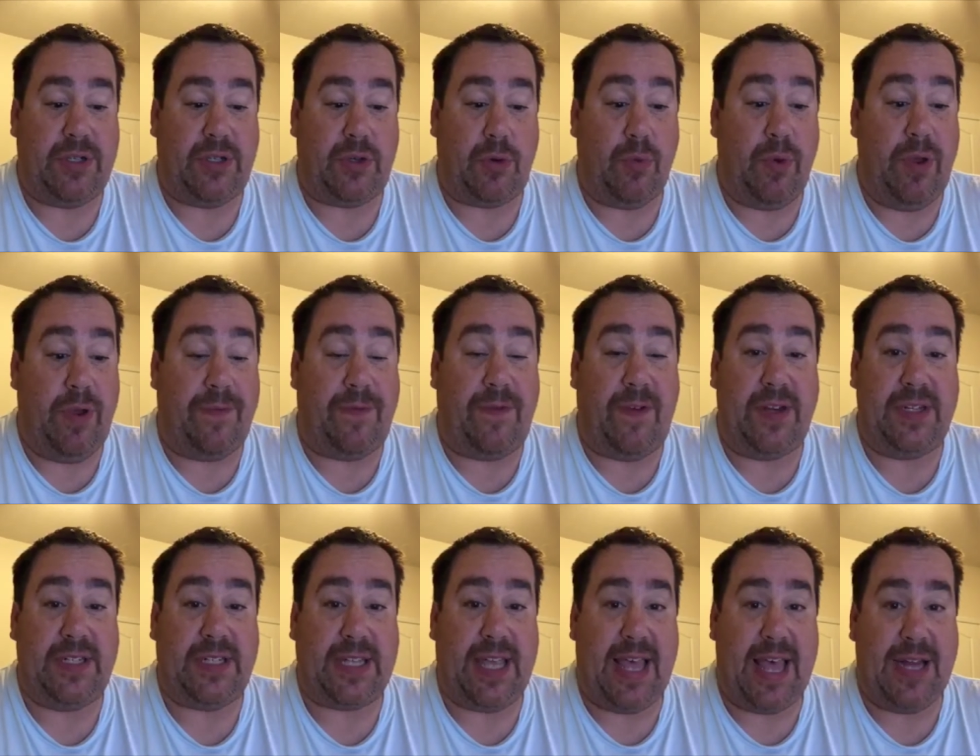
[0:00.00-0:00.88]
was the Real
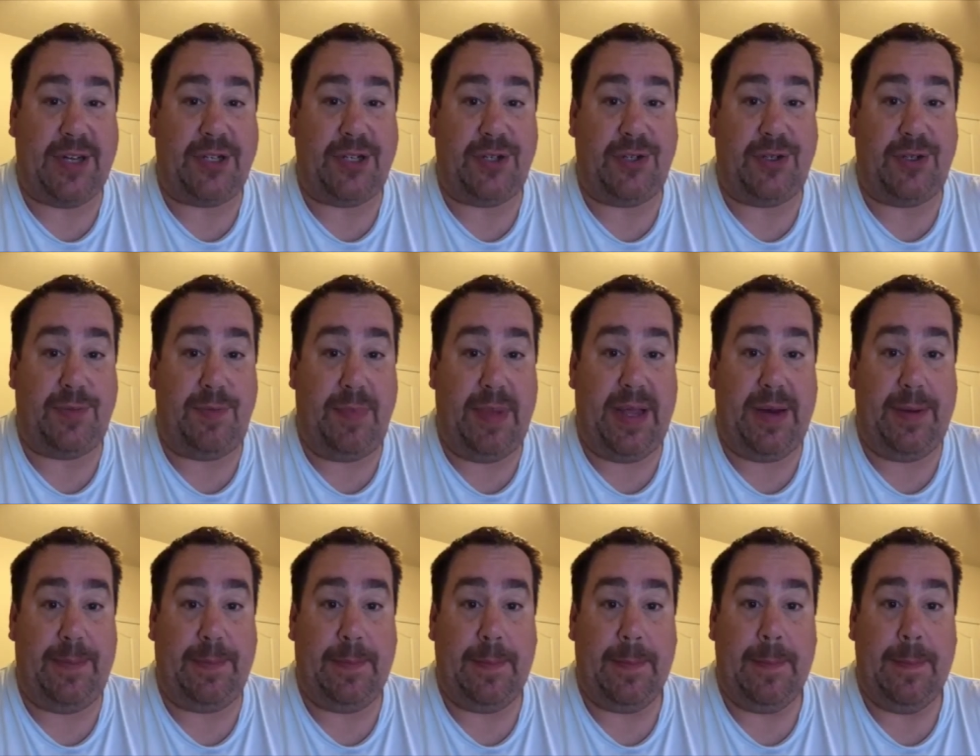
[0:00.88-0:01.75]
Friends Catcher's
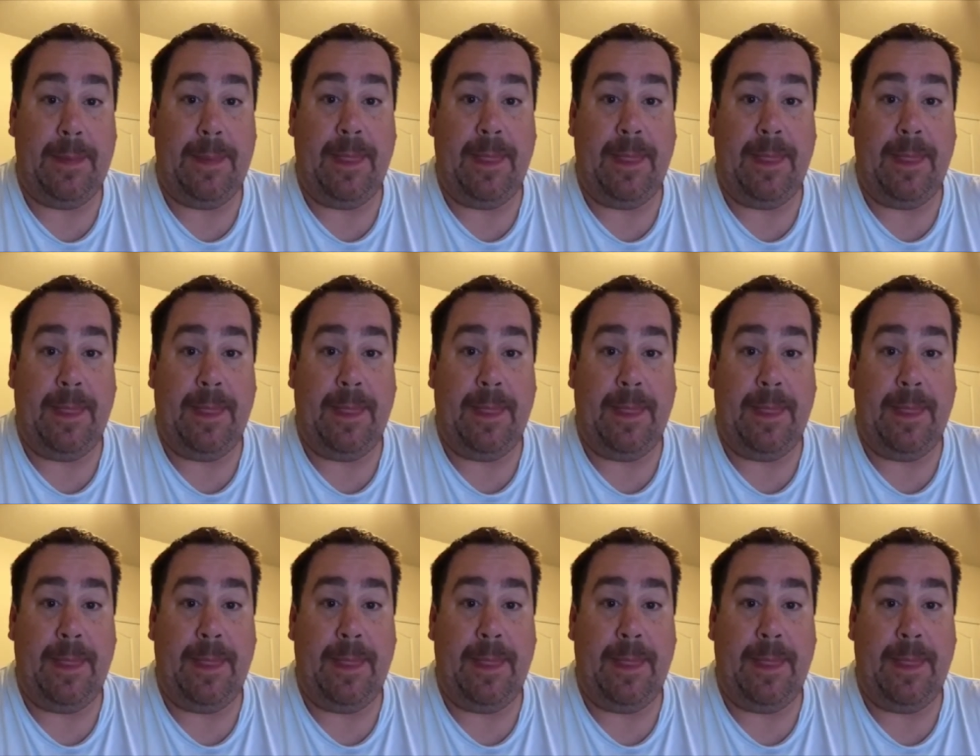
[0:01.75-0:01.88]
Mitt.